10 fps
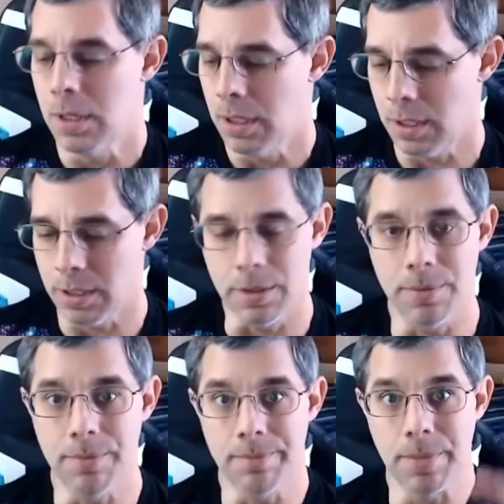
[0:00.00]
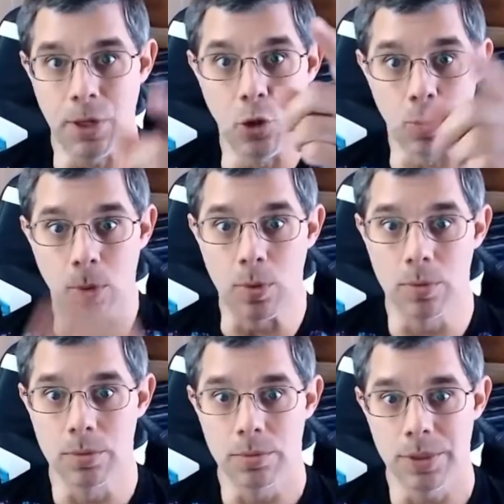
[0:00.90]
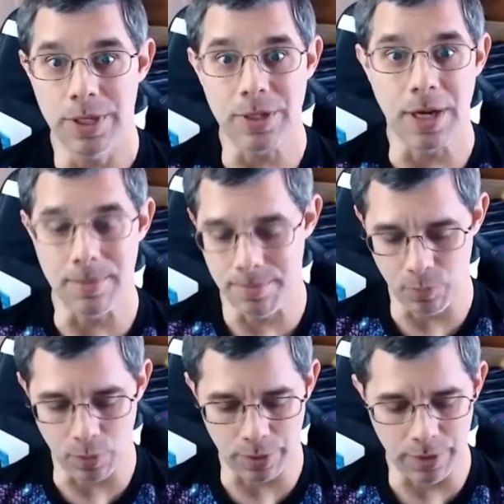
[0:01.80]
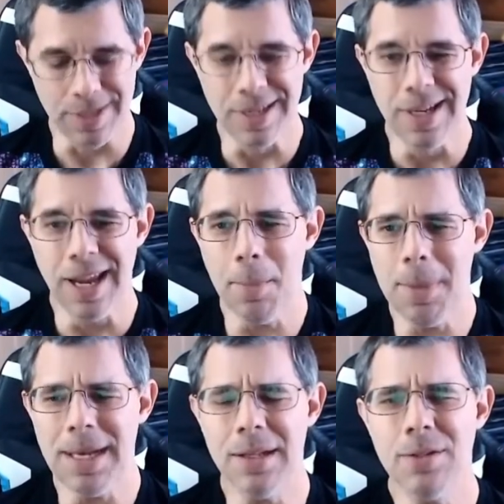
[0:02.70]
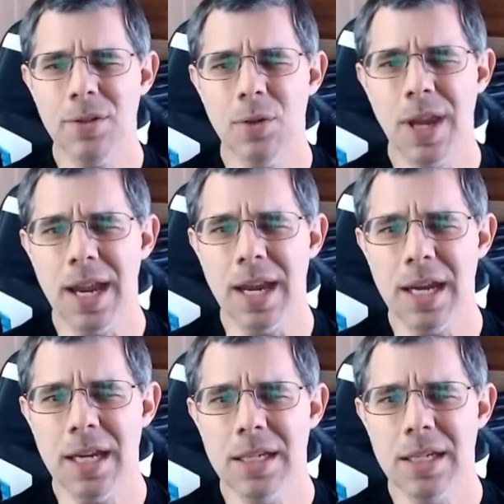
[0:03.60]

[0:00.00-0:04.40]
uh, my normal desktop one. I mean, it looks okay,